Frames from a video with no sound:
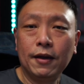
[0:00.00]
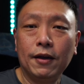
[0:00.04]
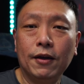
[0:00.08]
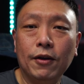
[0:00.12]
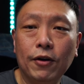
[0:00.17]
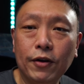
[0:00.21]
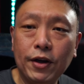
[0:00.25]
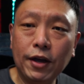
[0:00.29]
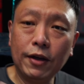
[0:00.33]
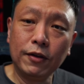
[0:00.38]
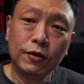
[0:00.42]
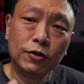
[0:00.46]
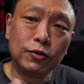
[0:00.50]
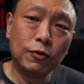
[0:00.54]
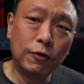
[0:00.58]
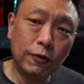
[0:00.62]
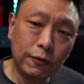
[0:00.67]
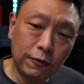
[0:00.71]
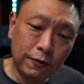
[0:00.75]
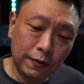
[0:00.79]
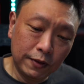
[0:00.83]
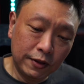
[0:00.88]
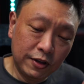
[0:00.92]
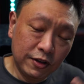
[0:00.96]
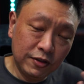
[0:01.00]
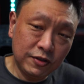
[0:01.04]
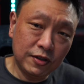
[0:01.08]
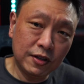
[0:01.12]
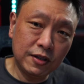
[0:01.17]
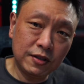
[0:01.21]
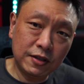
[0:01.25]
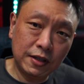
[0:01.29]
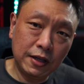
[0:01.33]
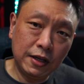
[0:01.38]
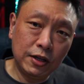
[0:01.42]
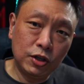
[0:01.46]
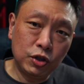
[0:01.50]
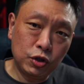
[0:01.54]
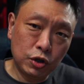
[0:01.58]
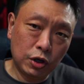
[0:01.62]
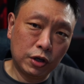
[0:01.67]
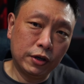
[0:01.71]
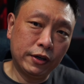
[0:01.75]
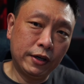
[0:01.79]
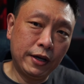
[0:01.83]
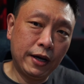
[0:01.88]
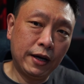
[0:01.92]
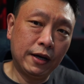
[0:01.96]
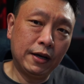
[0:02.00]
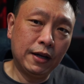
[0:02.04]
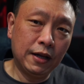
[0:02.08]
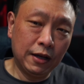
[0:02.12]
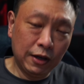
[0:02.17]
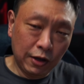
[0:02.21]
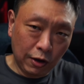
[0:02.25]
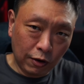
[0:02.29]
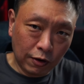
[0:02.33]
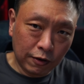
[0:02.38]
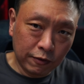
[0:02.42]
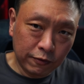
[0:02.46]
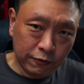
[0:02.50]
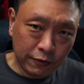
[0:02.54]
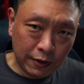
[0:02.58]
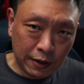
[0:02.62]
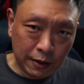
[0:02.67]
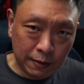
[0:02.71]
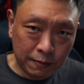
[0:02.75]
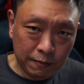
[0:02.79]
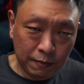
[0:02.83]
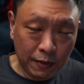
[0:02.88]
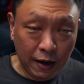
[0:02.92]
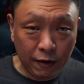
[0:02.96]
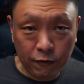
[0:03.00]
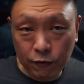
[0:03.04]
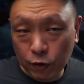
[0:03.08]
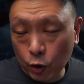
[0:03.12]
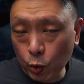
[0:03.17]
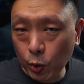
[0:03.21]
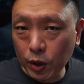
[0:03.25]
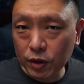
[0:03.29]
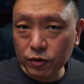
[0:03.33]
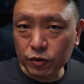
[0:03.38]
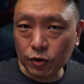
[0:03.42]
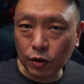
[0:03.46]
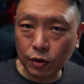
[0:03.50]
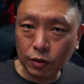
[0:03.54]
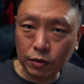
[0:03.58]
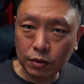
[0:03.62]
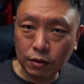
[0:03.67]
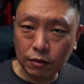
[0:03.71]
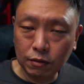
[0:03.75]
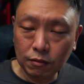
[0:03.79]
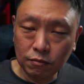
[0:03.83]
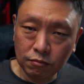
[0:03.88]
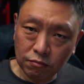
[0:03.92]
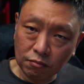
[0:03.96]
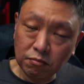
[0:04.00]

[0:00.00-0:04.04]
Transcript: Okay, so this is the shot that a lot of my viewers on